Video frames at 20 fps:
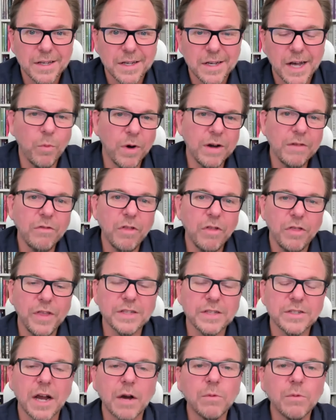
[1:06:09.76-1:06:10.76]
But one of the
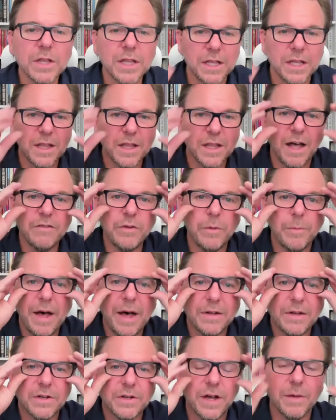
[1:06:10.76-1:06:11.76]
things I really love
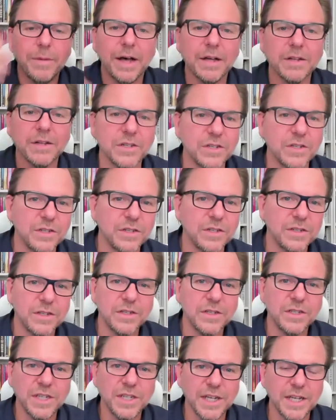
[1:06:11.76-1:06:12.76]
about
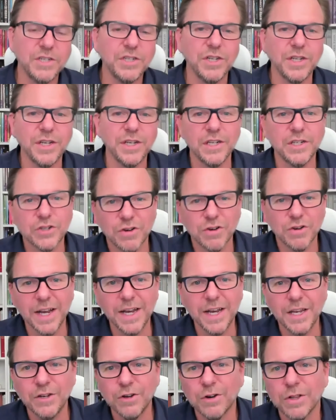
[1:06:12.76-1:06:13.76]
teaching and
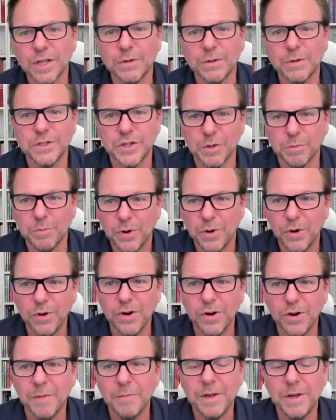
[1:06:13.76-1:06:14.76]
training neurolinguistic
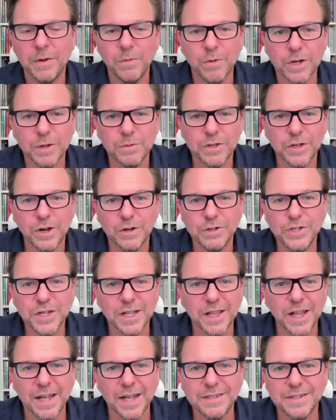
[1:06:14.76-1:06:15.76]
programming and working with
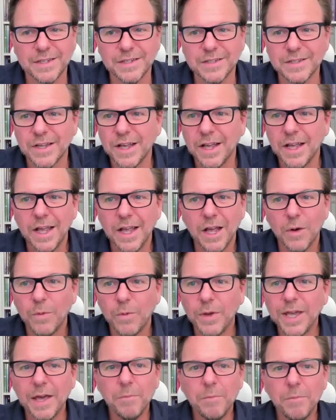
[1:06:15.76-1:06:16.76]
coaching clients is
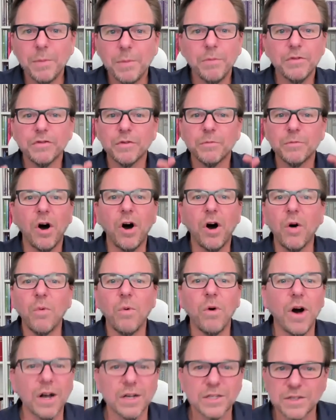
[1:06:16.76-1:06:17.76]
we get people from all
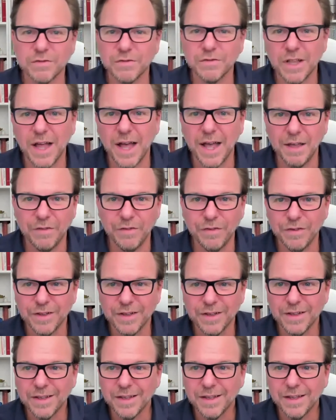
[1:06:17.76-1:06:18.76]
walks of life,
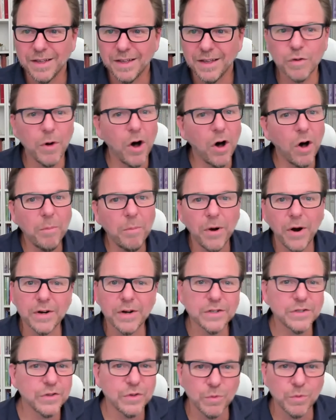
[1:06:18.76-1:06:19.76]
from all
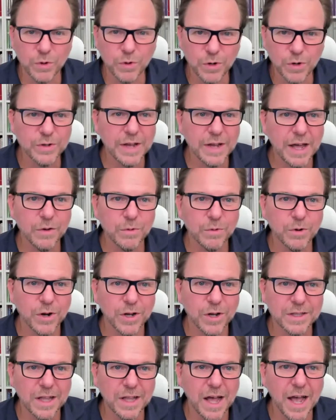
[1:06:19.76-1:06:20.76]
parts of the world now that
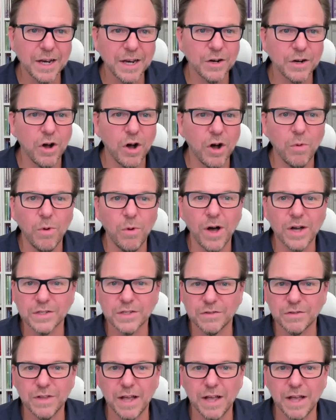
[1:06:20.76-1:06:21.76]
we're online, and all
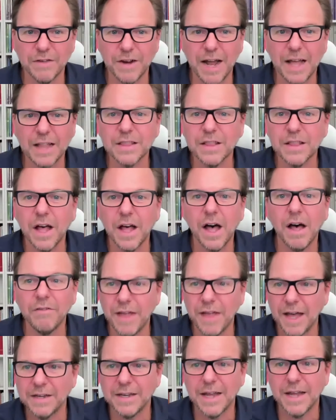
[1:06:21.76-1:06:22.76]
walks of life. And I
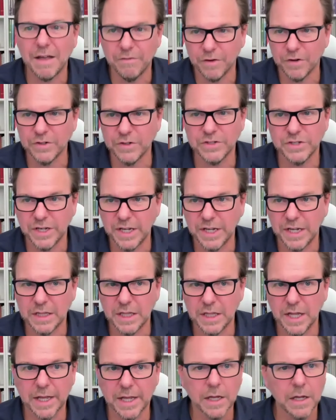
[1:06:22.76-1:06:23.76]
love that diversity.
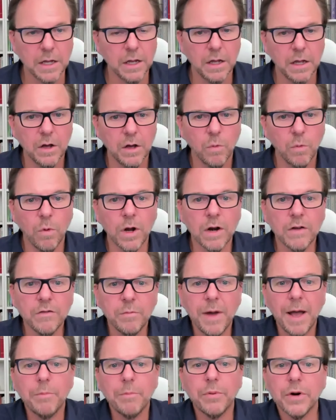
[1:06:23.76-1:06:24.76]
Like, one
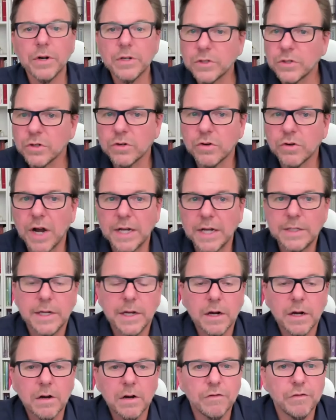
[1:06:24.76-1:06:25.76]
of my personal
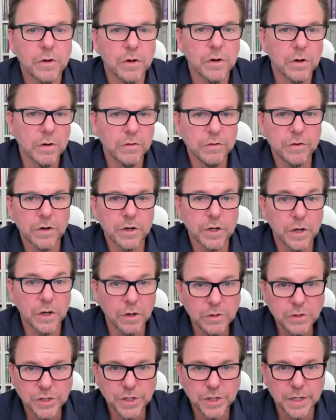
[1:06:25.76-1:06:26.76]
criteria for
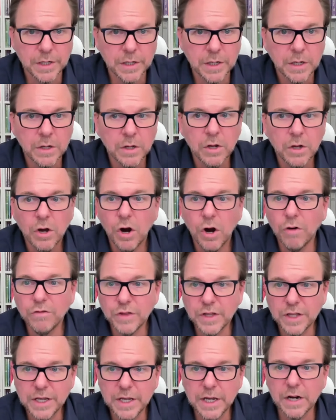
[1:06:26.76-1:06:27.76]
coaching
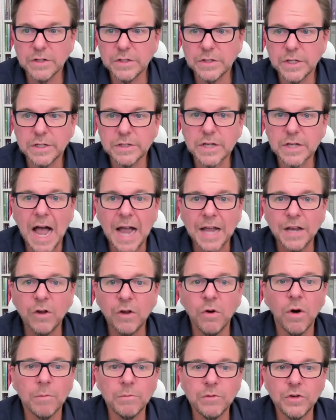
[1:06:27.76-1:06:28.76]
over the years is I
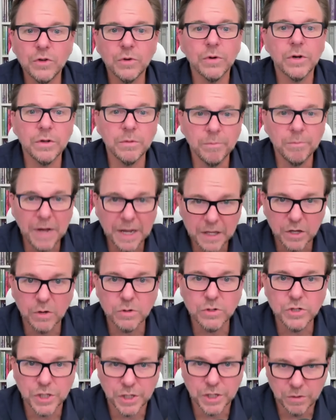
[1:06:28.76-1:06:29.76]
know I'm doing my
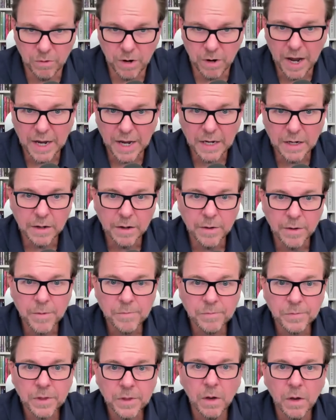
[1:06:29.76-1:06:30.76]
coaching right
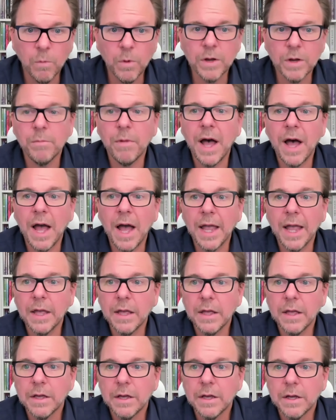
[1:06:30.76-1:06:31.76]
when
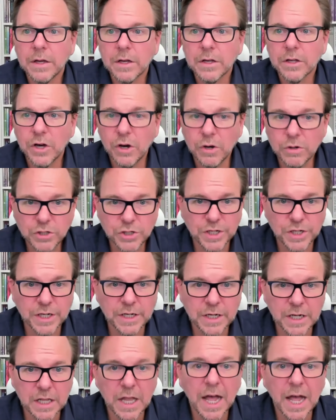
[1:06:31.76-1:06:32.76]
my
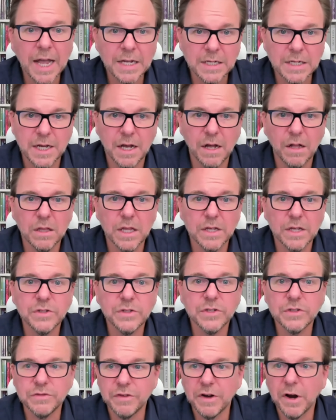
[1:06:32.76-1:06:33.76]
coaching clientele
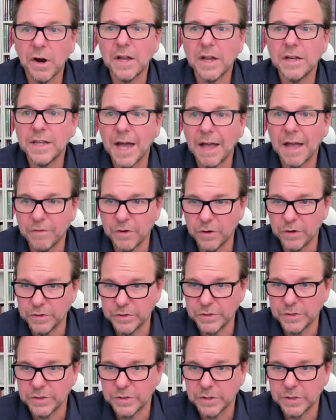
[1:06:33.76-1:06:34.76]
list is very
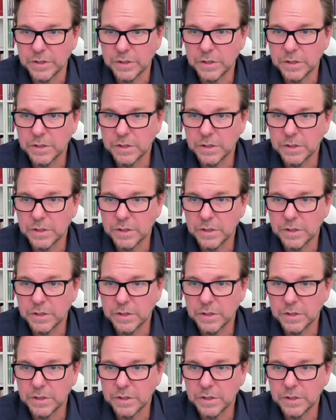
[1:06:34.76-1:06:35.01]
diverse.